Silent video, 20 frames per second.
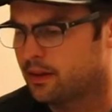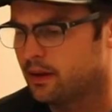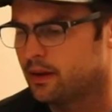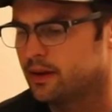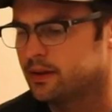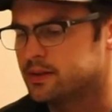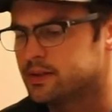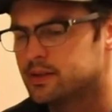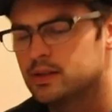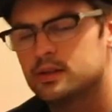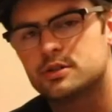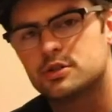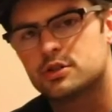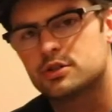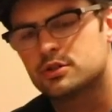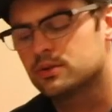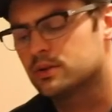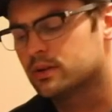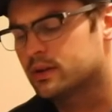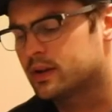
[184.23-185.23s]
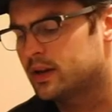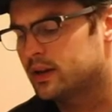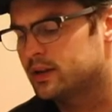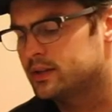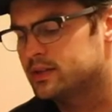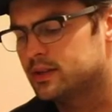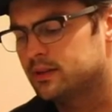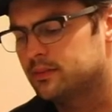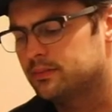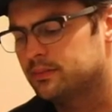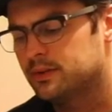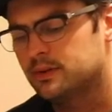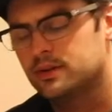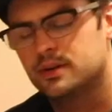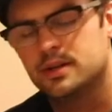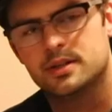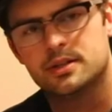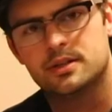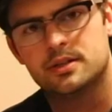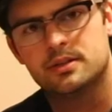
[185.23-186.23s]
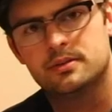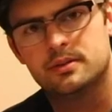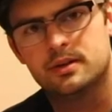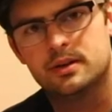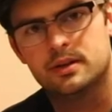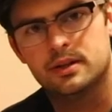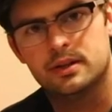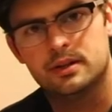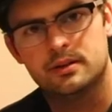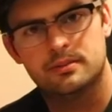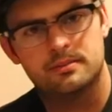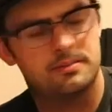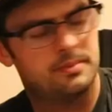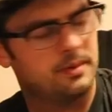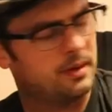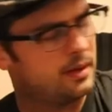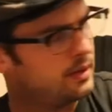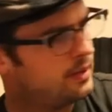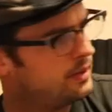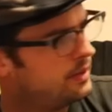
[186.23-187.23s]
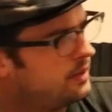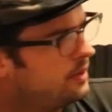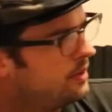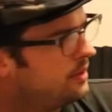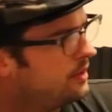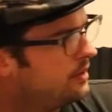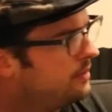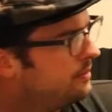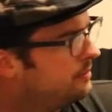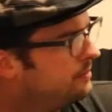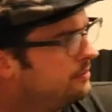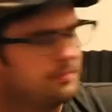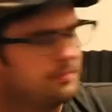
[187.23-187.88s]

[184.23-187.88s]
It says Shure KSM 32 on it, but um,